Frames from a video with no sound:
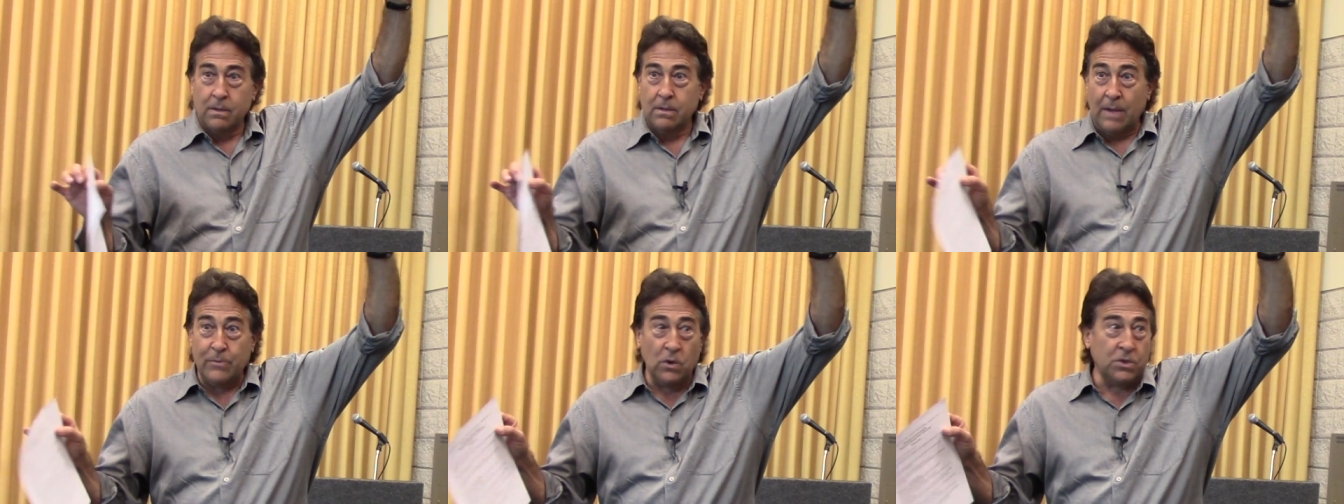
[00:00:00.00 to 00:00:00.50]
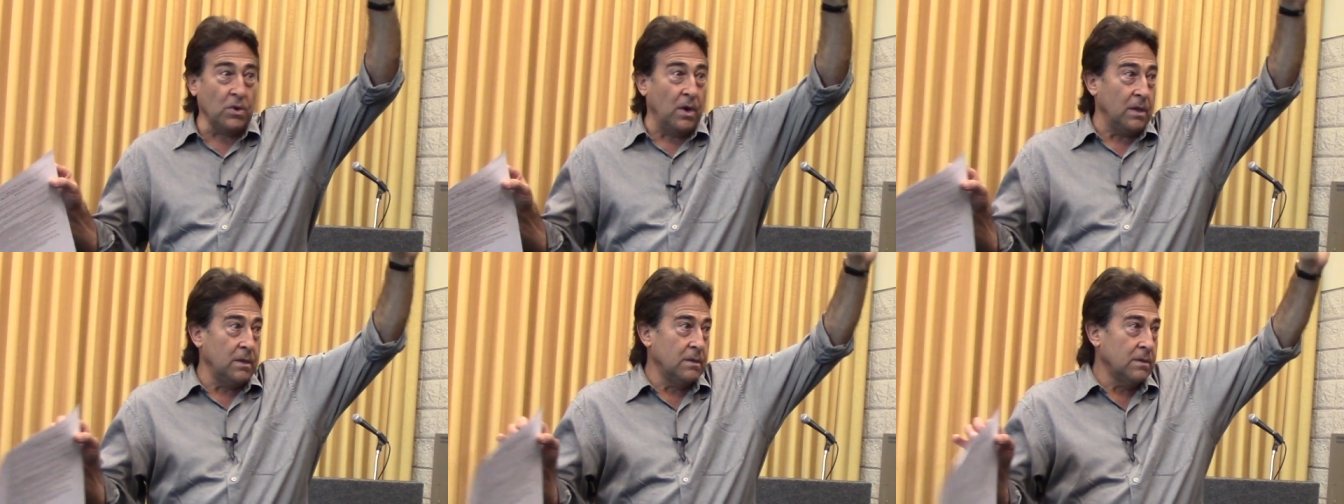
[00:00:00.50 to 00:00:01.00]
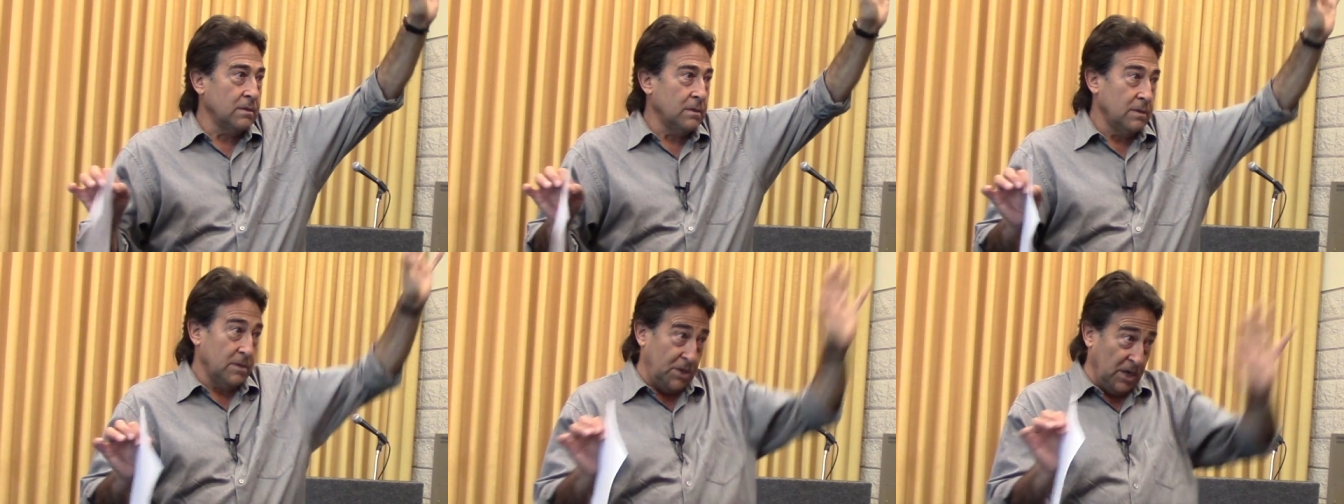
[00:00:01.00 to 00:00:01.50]
I'm neutral,
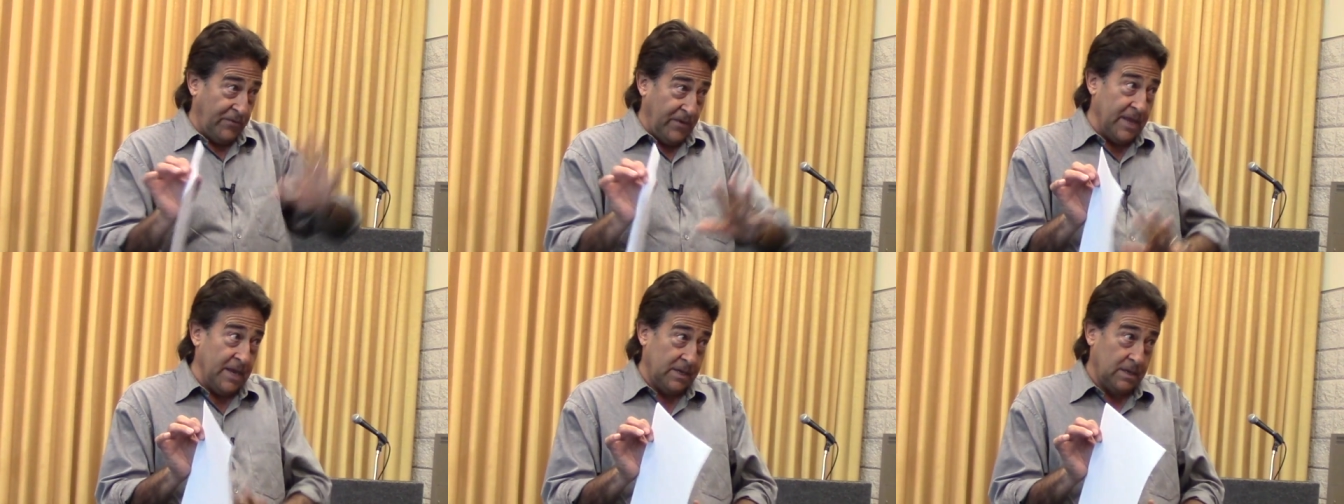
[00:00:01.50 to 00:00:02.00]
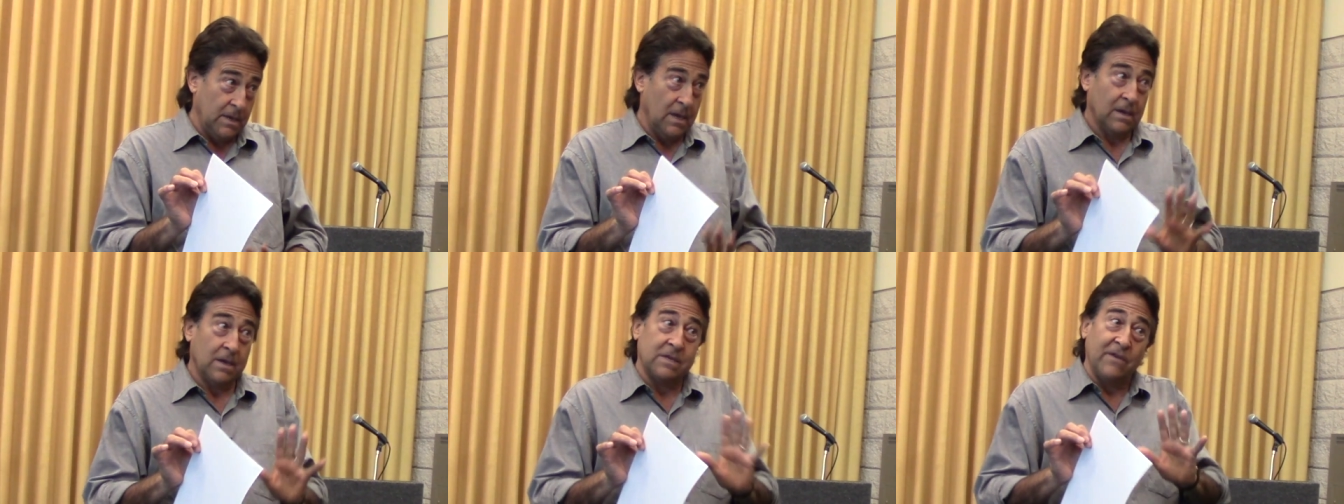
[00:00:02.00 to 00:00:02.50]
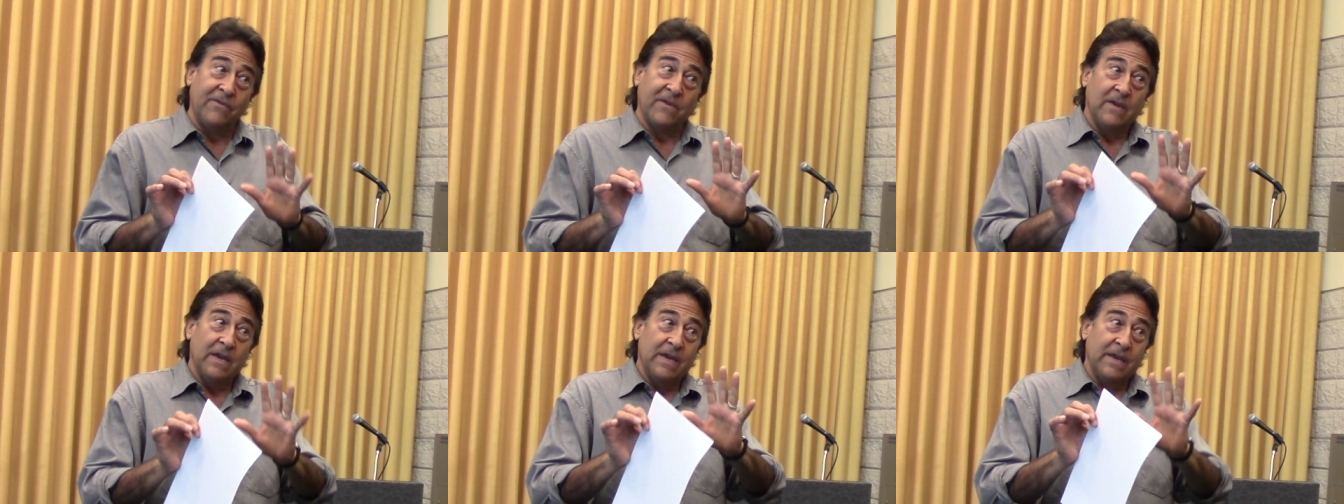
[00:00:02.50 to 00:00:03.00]
just for this. Because
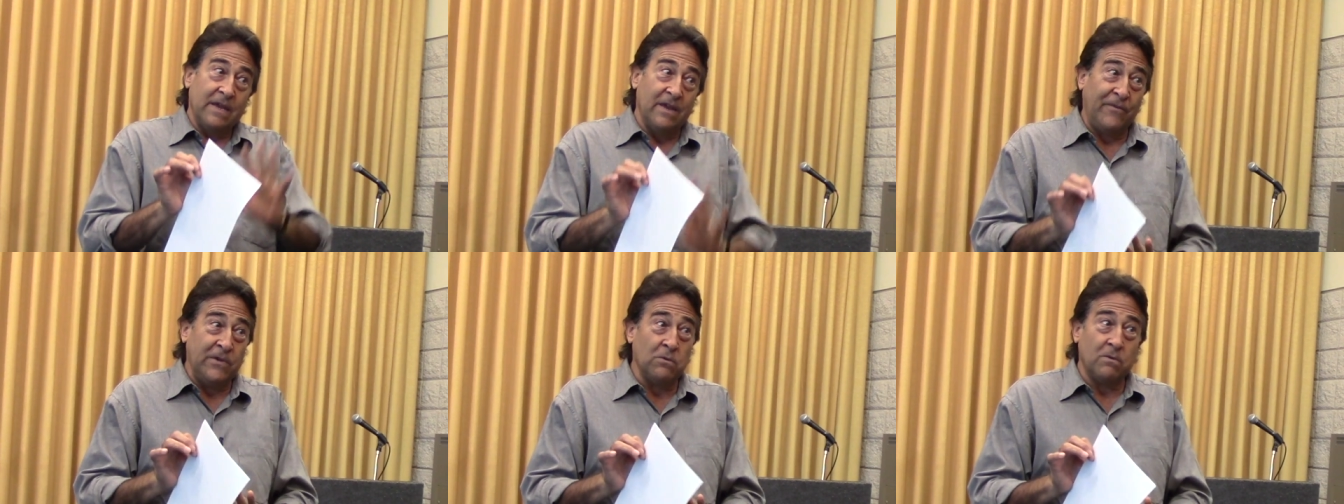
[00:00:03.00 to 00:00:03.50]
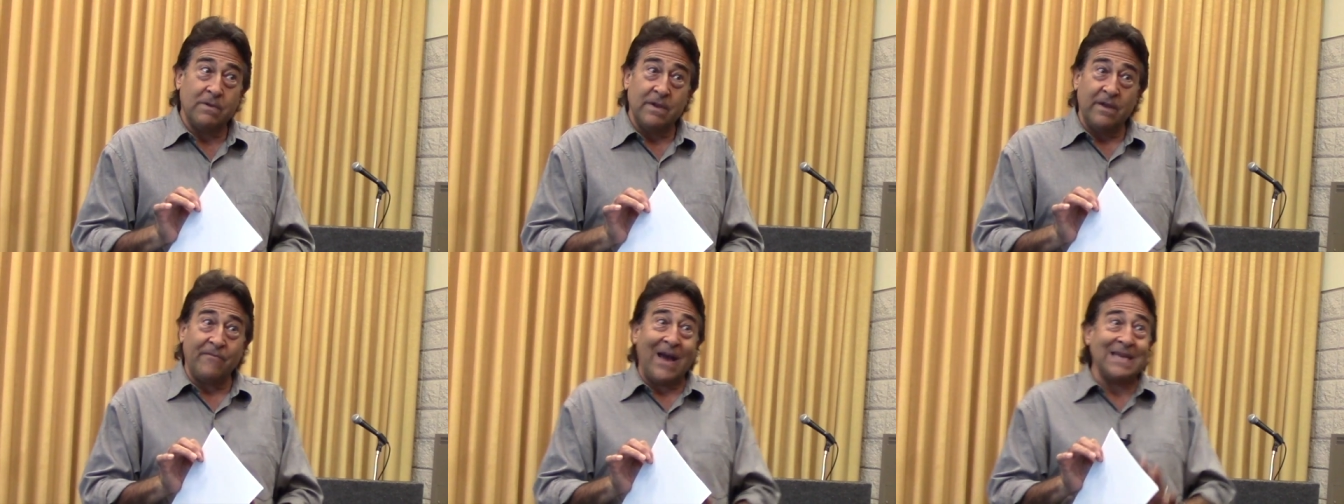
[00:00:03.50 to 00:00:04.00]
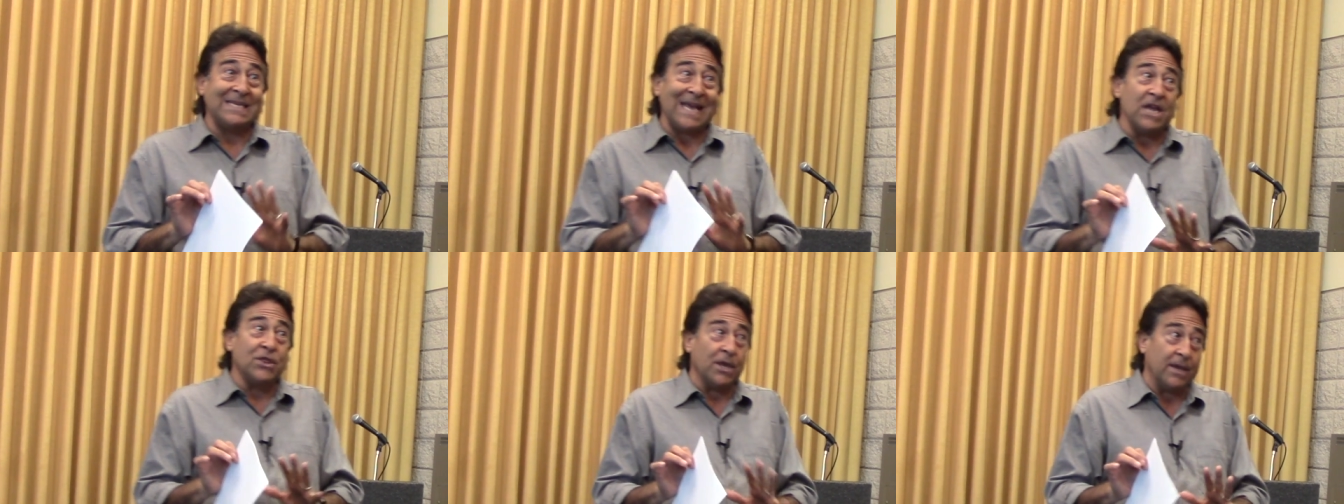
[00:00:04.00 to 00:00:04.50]
if I
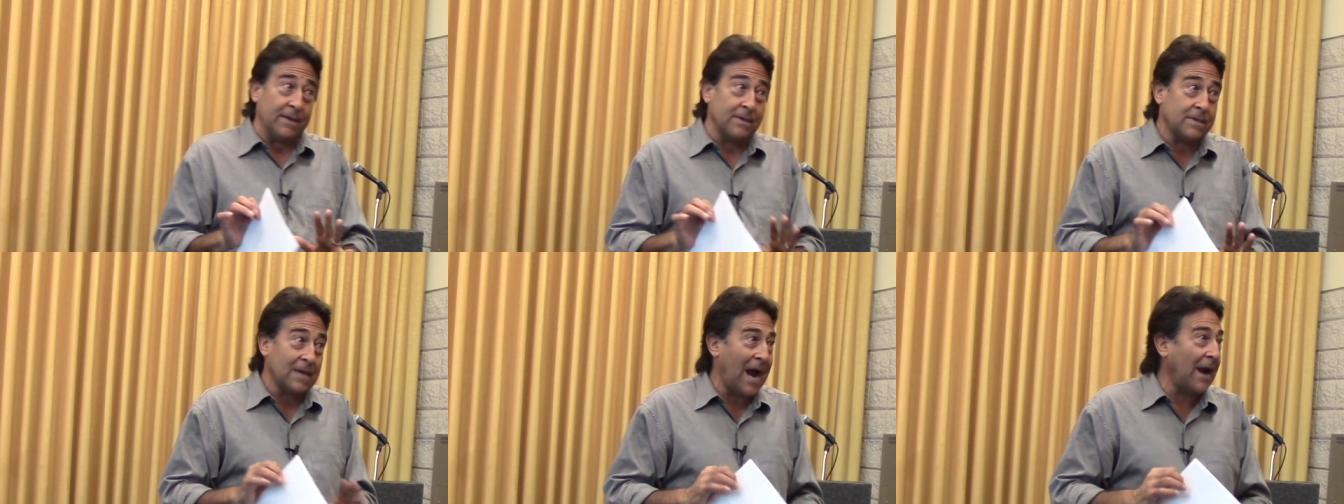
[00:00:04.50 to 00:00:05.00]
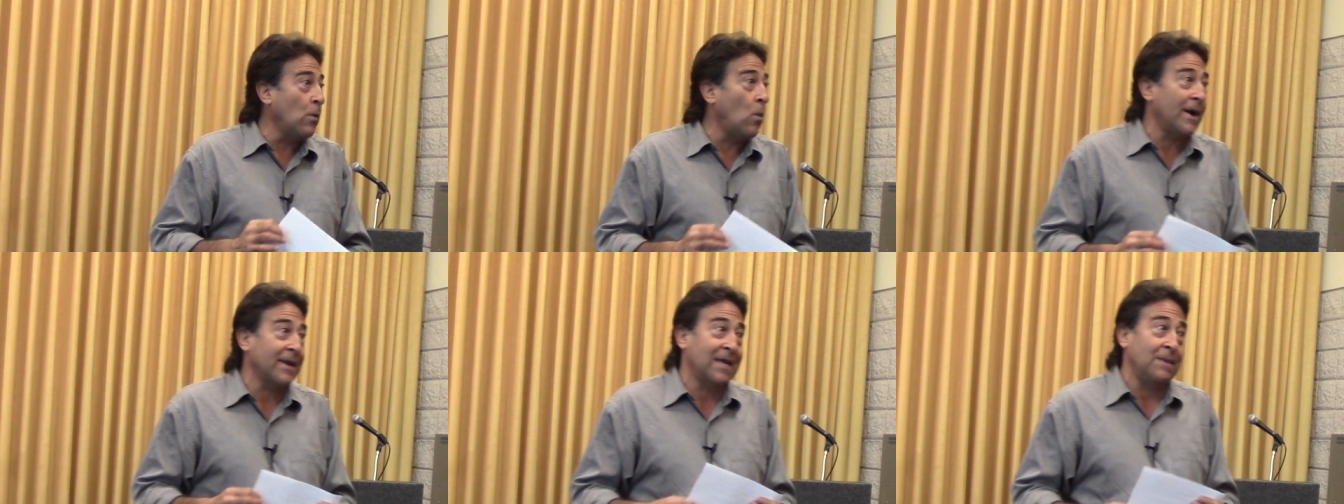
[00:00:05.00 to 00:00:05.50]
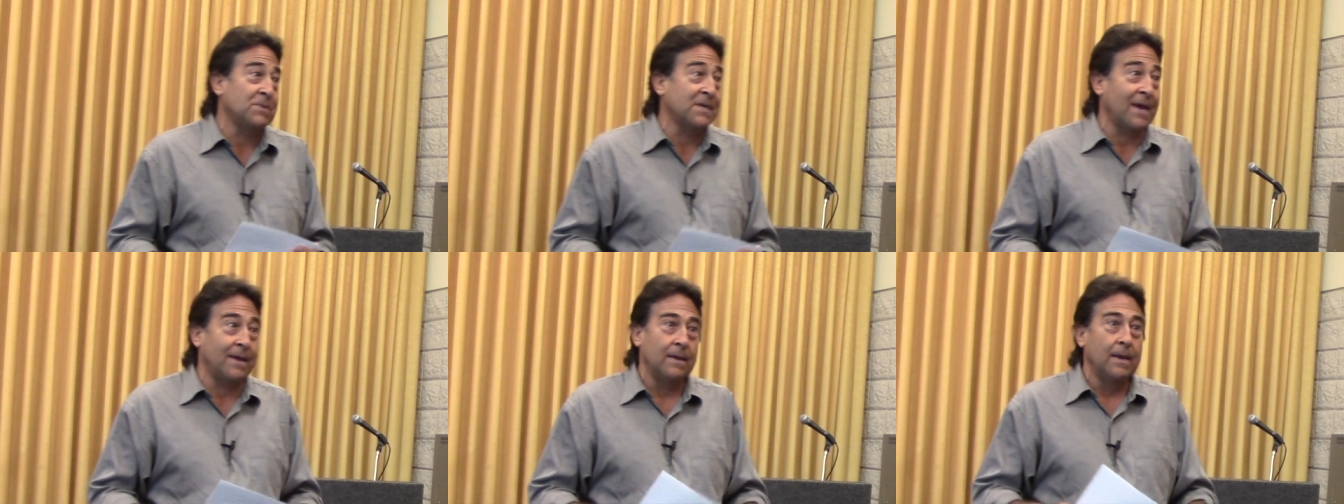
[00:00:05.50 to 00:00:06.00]
say things, I don't want to keep
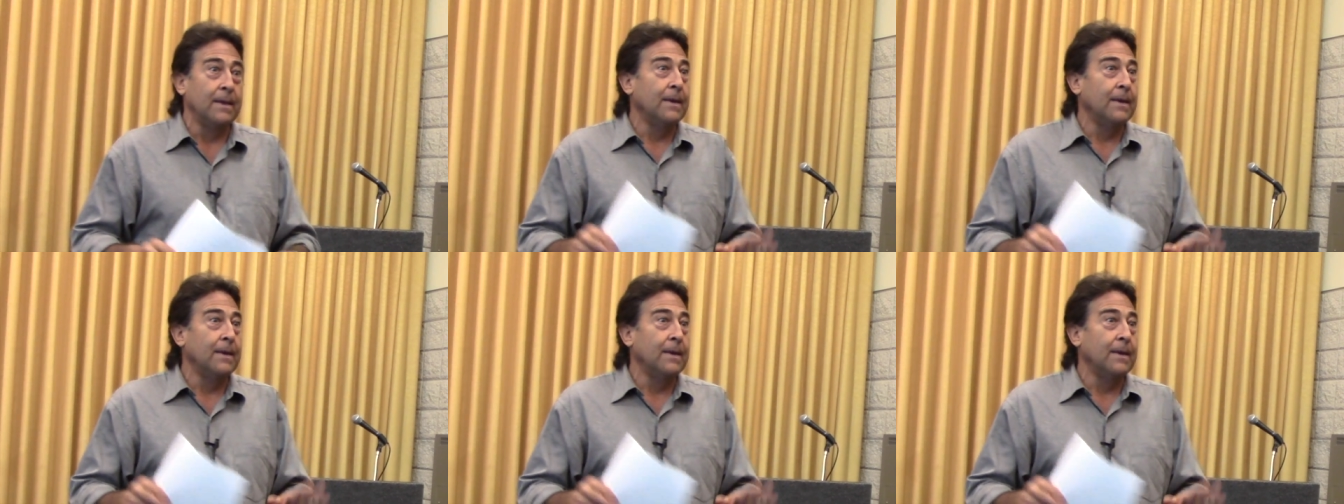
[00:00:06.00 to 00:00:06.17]
saying,